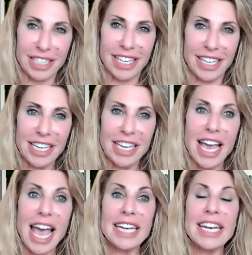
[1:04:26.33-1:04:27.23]
And
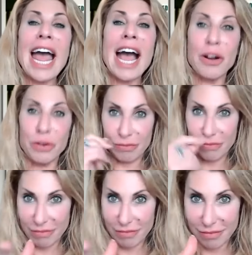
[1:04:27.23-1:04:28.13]
now the
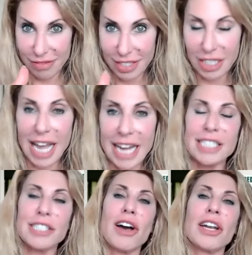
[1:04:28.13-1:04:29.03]
light has gone on,
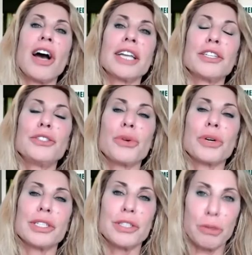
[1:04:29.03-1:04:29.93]
the door is open.
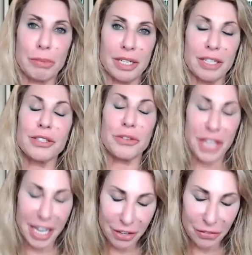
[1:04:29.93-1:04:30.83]
So thank you for the
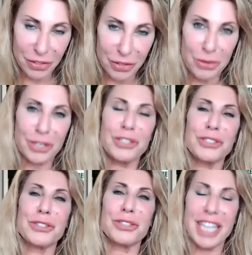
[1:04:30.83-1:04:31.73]
work you do, and thanks
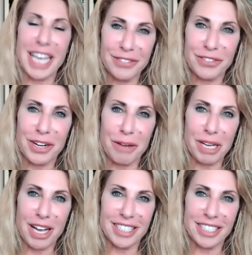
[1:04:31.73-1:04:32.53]
for coming on today.